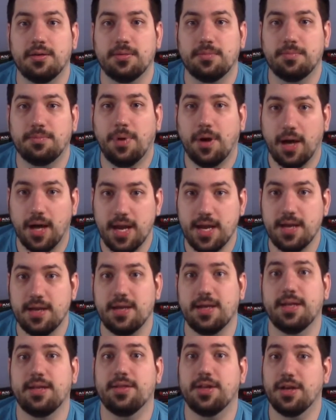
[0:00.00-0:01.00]
But
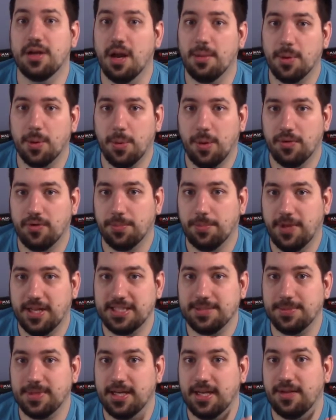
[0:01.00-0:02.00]
the number one
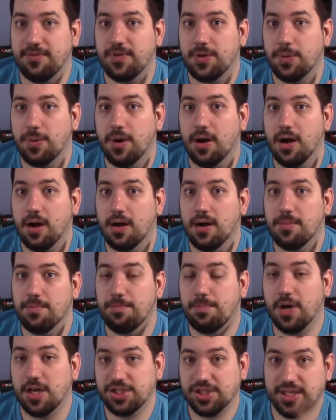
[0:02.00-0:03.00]
replacement if you are
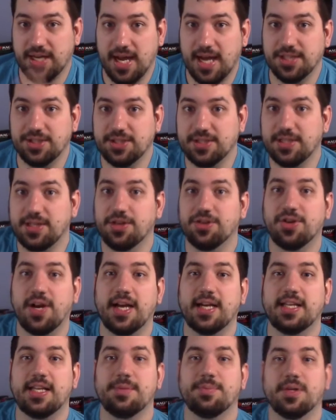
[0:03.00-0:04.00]
budget conscious and you're trying
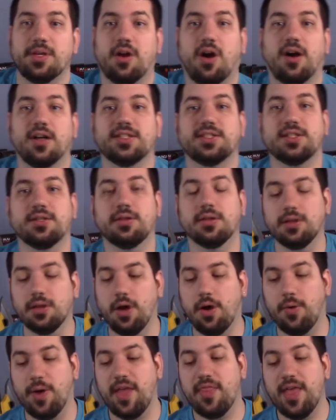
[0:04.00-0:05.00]
to keep the cost
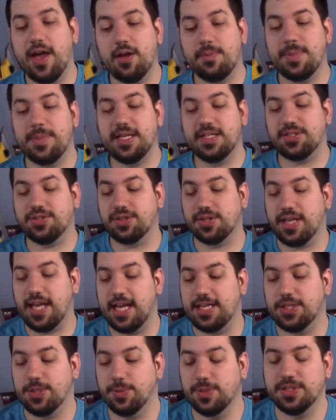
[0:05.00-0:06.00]
low, and that would be
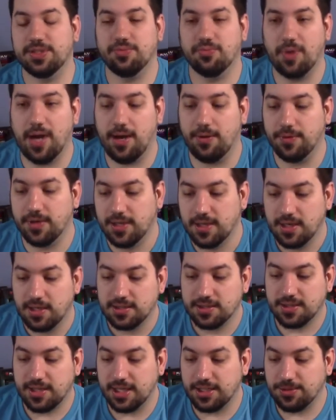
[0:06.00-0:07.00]
Circus Route.
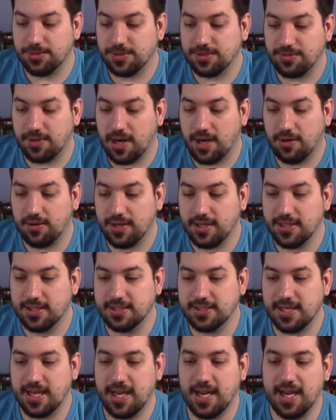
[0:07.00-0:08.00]
Circus Route
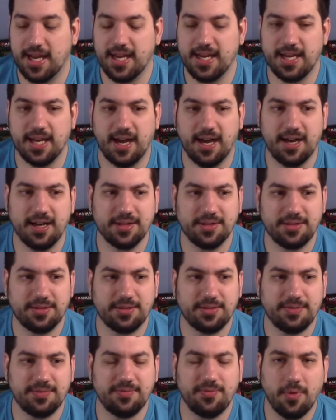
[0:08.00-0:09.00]
is a
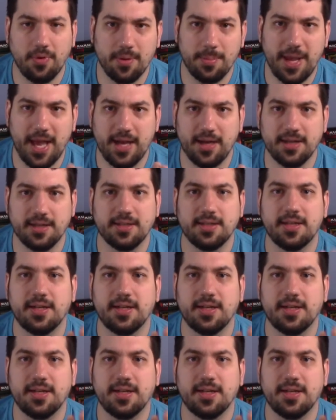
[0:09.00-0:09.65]
4 mana